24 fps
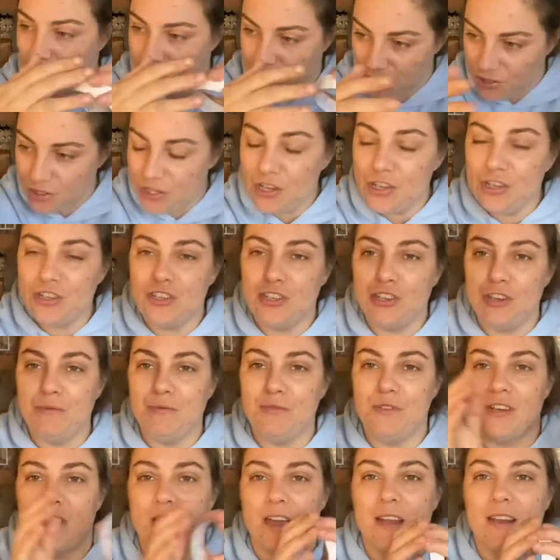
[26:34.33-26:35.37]
youtube
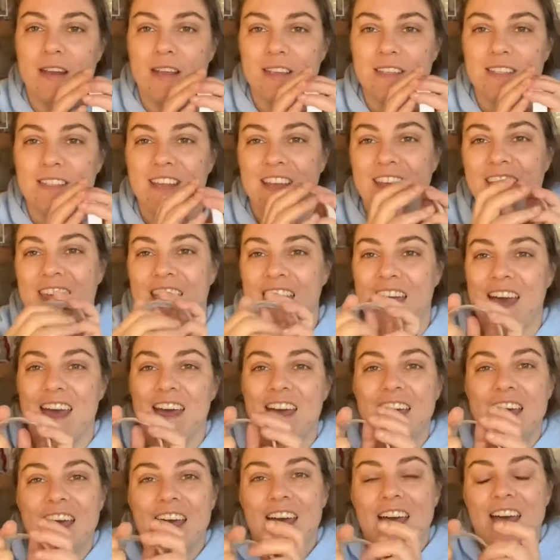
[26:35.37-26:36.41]
journey so yeah
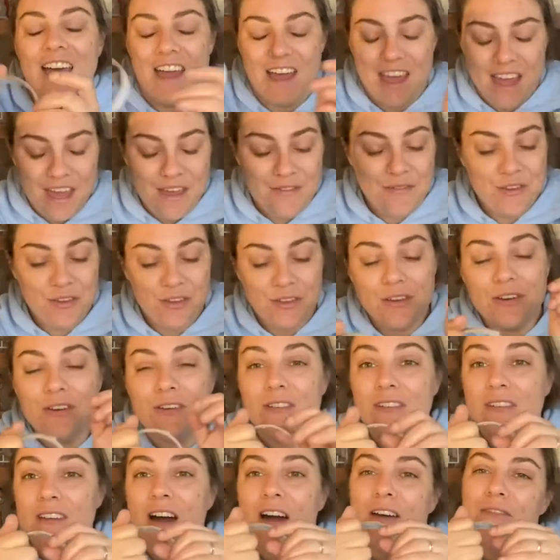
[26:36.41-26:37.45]
if you
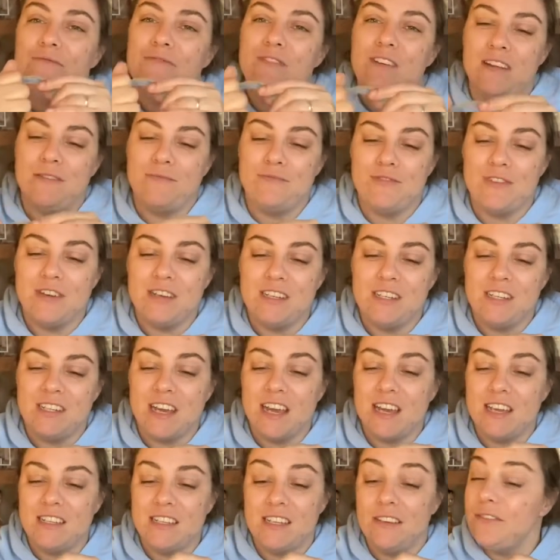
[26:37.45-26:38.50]
could i'd really
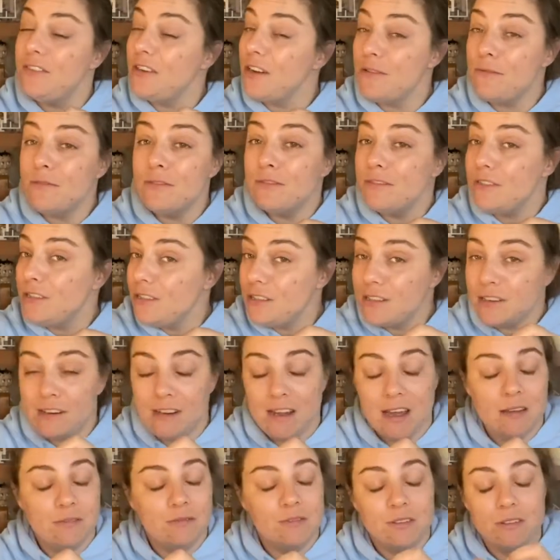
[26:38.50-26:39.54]
appreciate it if you don't want to you don't
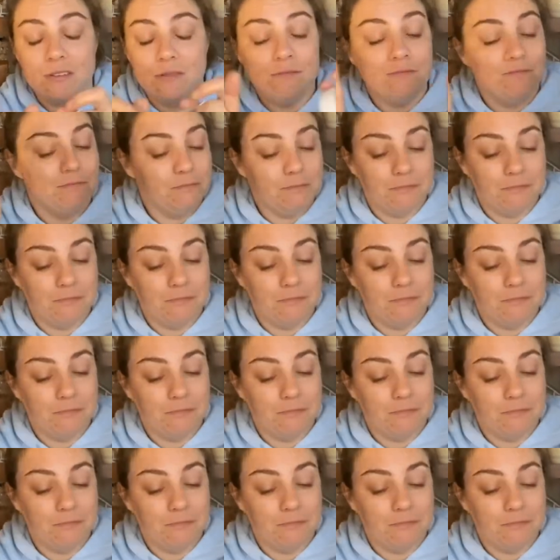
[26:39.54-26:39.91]
have to